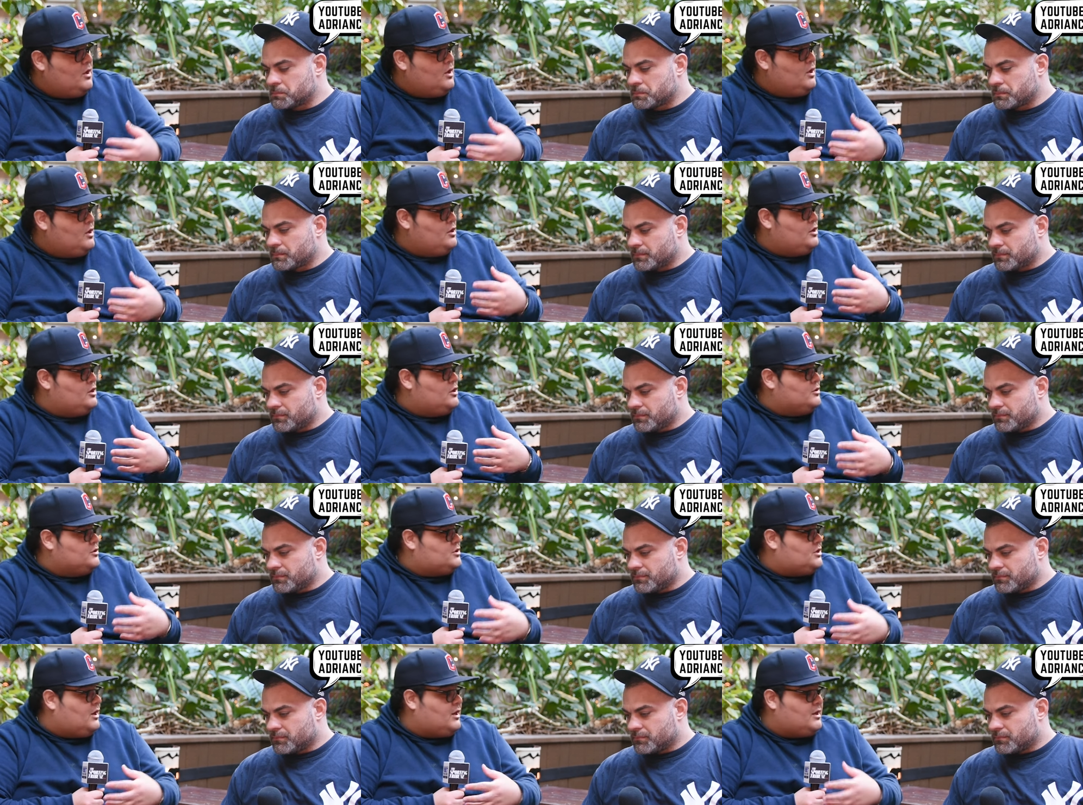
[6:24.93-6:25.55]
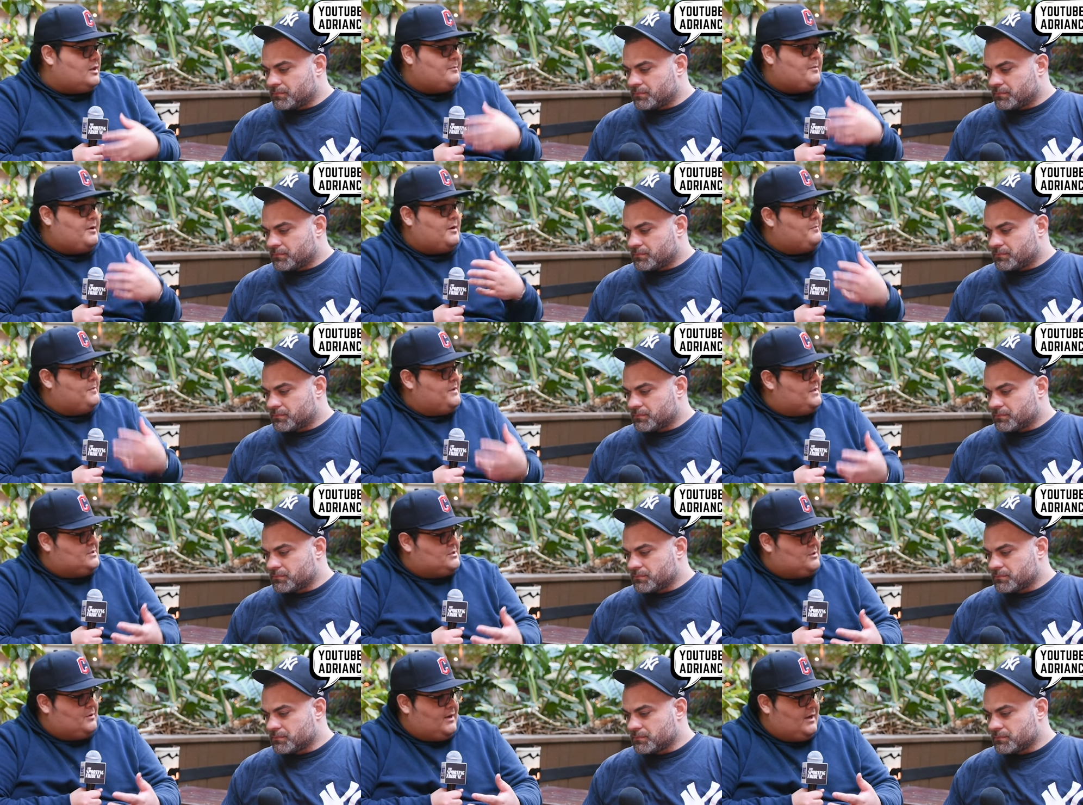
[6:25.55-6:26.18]
Speaker 1: You know, talking about
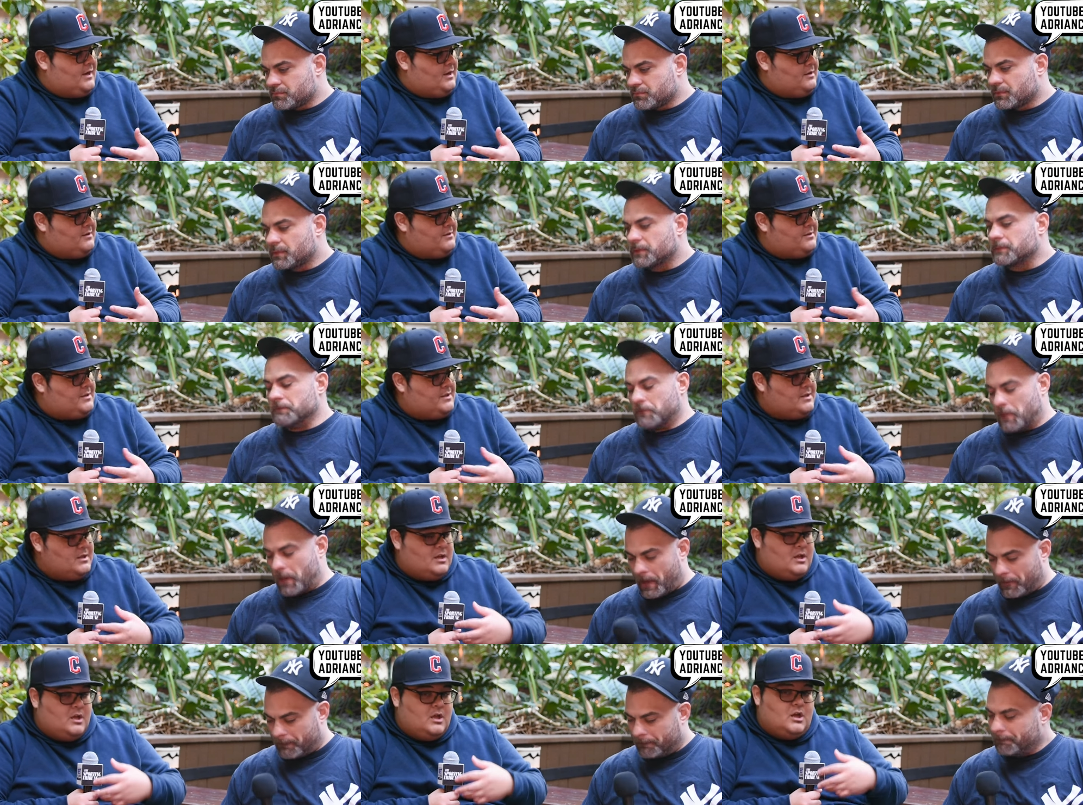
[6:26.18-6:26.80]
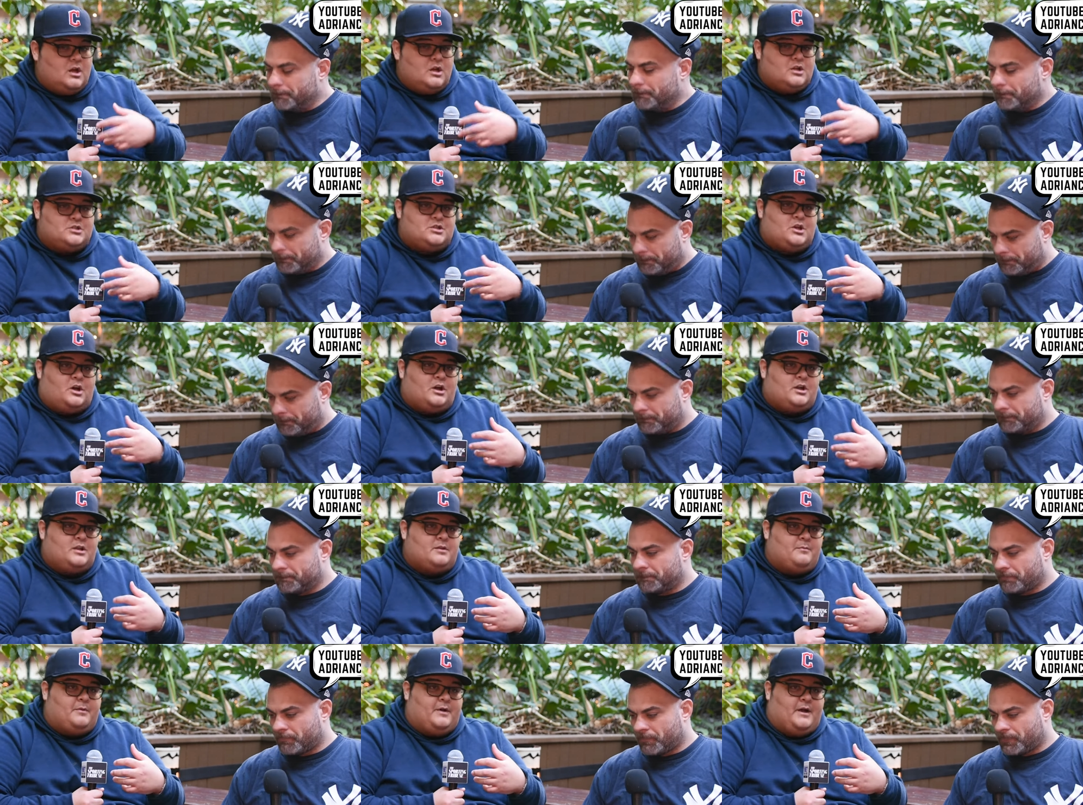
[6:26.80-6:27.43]
mental health. Yeah.
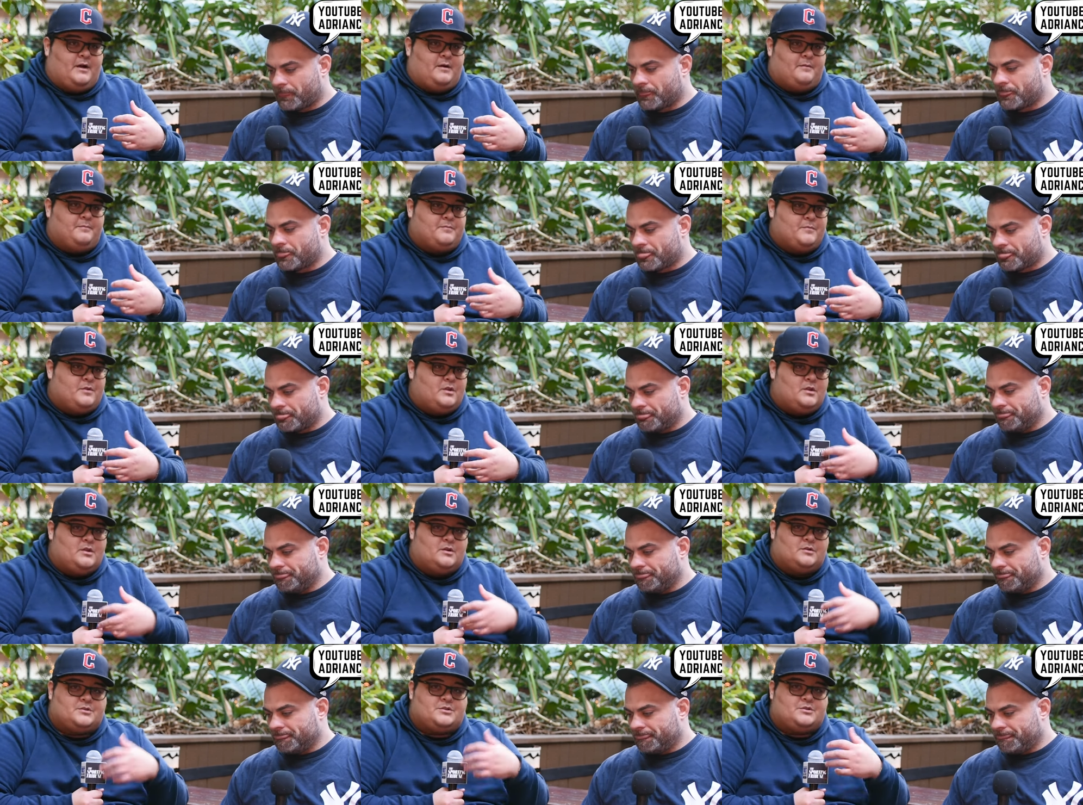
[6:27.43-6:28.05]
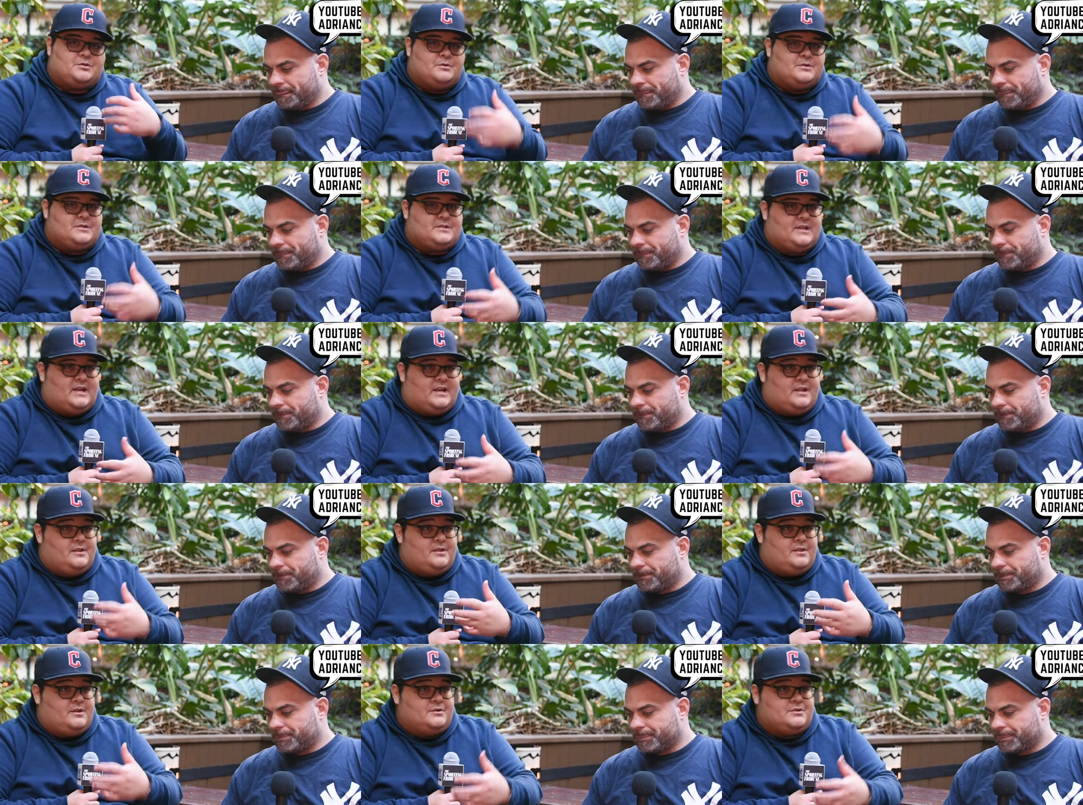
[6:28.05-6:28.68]
Talking about you know
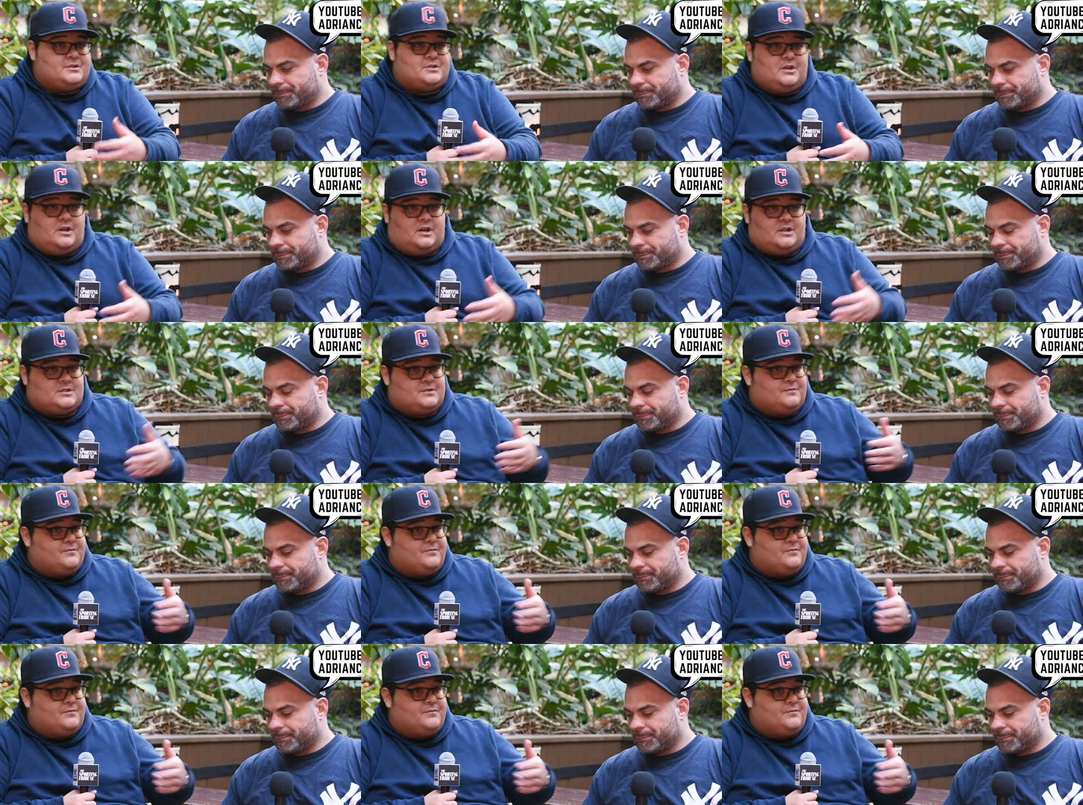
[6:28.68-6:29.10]
suicide and those thoughts.